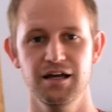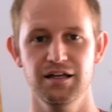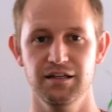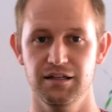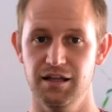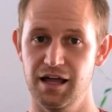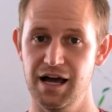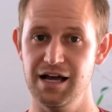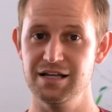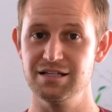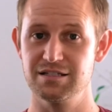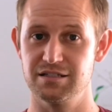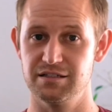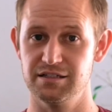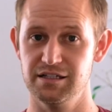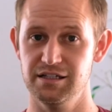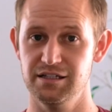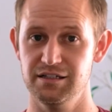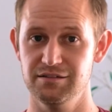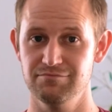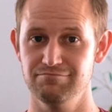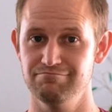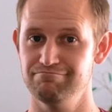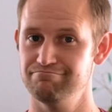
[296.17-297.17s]
Lastly,
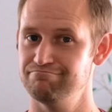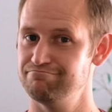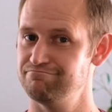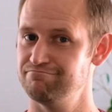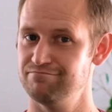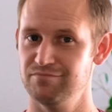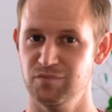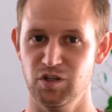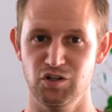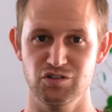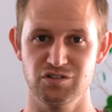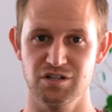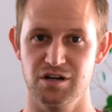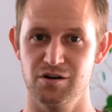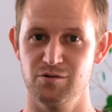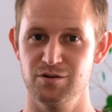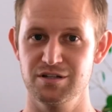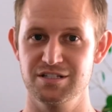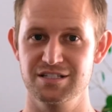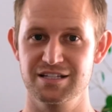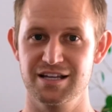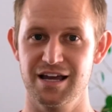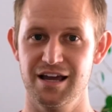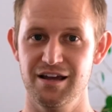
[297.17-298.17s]
there's always
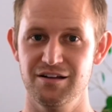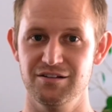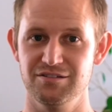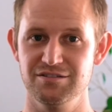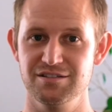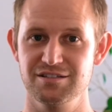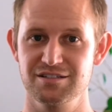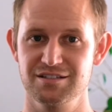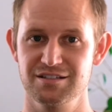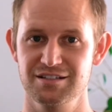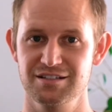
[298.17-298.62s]
scales.